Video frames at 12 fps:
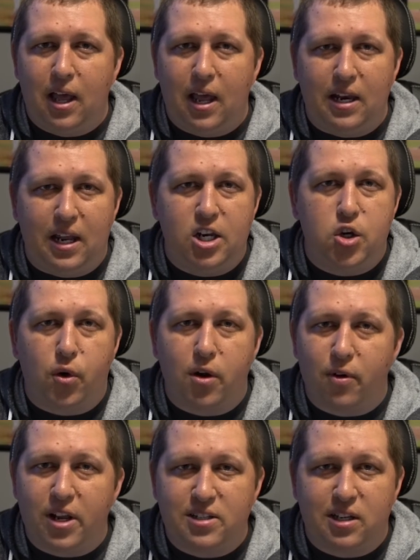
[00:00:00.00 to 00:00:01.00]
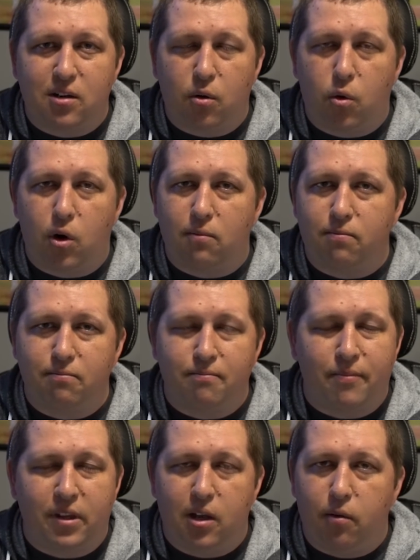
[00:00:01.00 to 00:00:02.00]
an injury reason, or
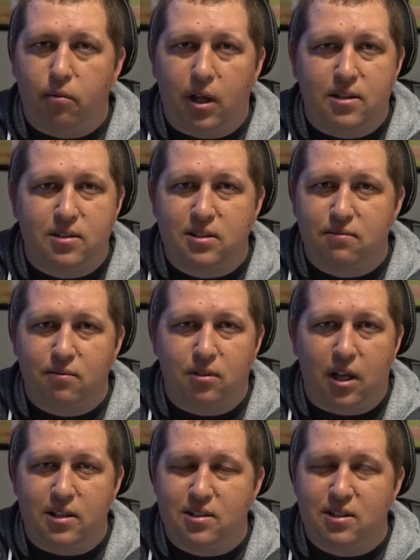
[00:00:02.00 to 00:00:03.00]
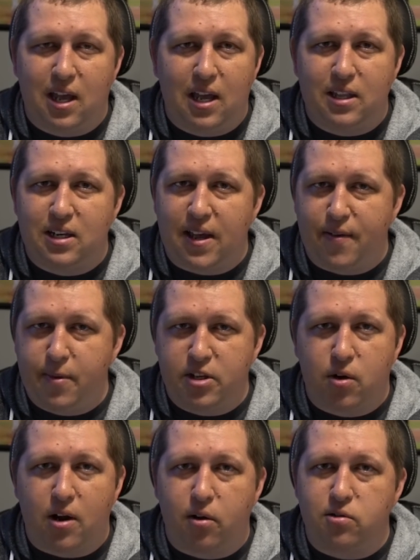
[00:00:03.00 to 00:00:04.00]
let's say that Devin
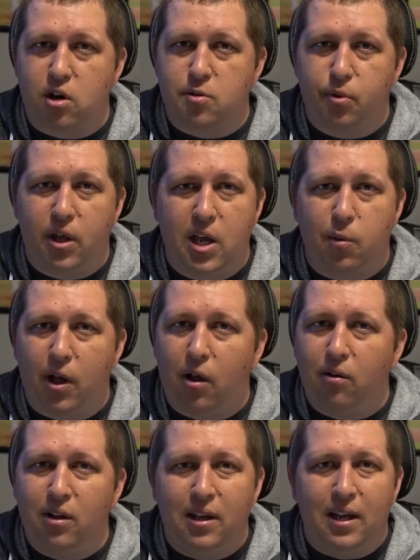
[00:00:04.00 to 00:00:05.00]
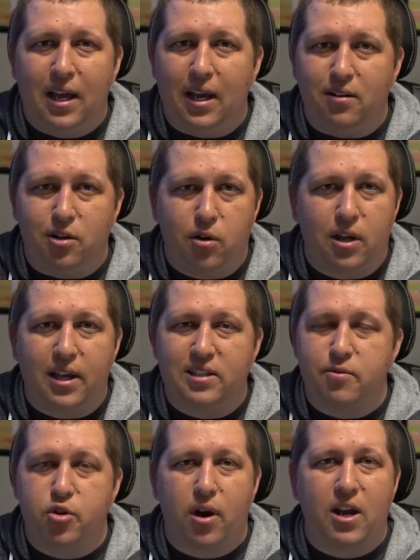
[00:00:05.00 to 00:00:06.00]
Mesoraco starts playing well, and you can get
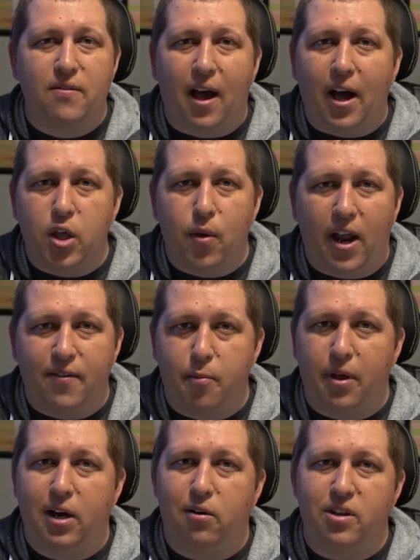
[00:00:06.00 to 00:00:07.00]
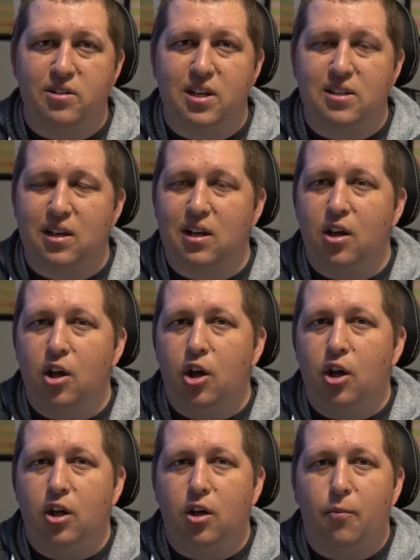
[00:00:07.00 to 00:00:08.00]
some trade value out of him later in the season.
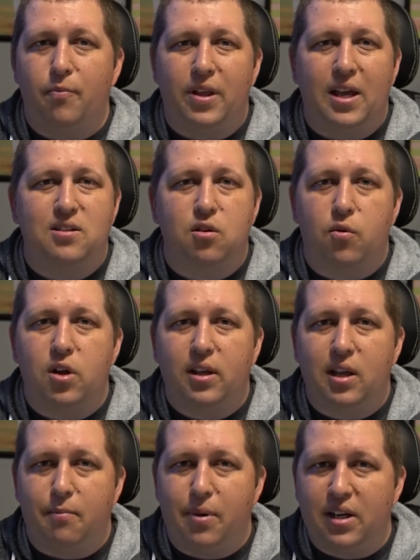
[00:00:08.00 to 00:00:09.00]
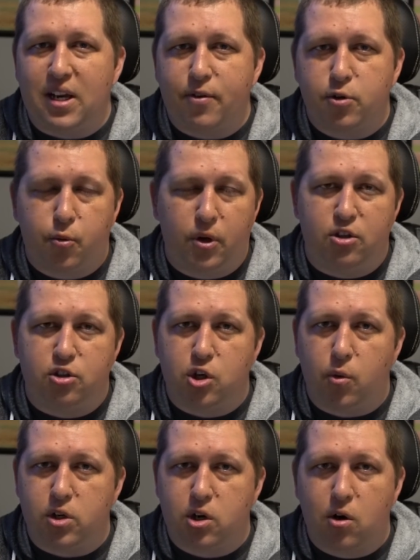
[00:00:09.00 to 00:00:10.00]
Is there really a big difference between
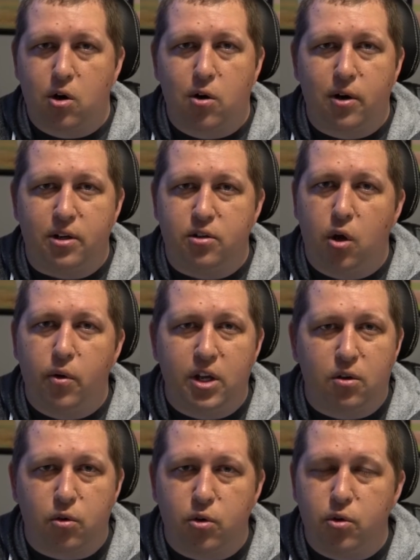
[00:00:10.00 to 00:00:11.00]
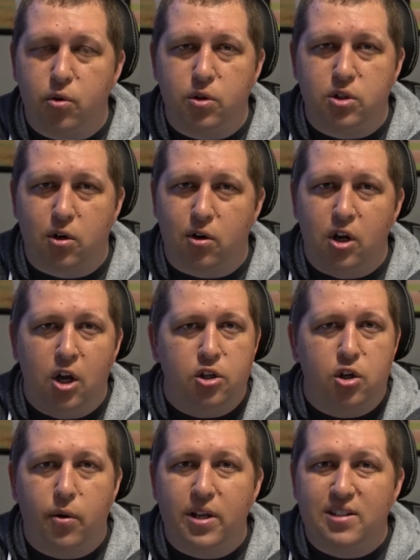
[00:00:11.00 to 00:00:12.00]
Stuart Turner and Tony Cruz or
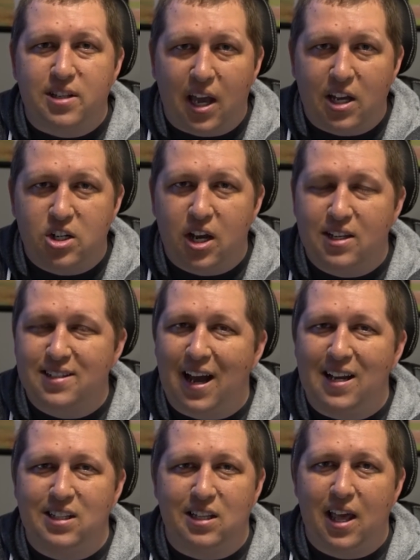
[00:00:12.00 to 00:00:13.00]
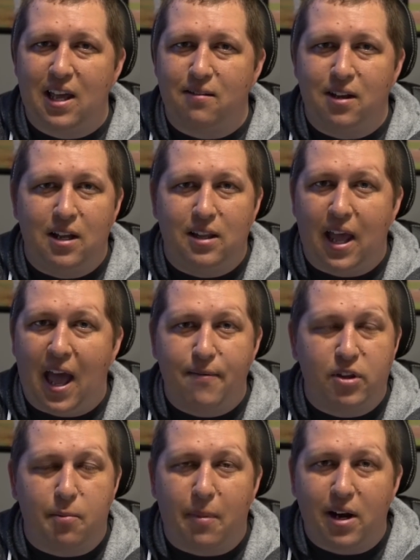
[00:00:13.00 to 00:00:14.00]
Tony Sanchez, guys that they
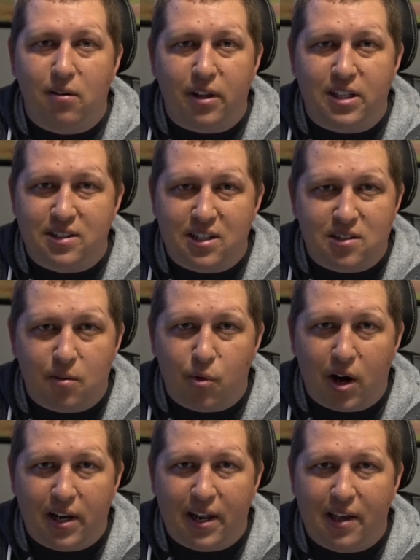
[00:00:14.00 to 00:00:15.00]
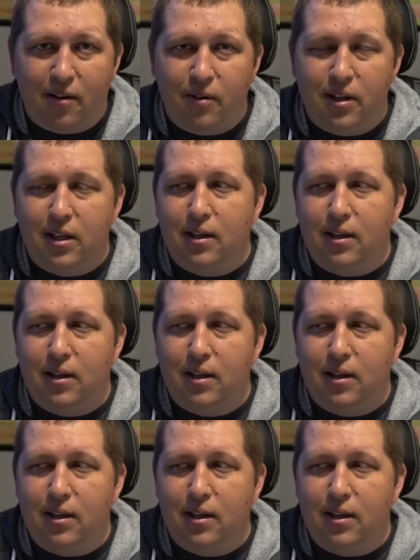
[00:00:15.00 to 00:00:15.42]
have in the minor league system right now?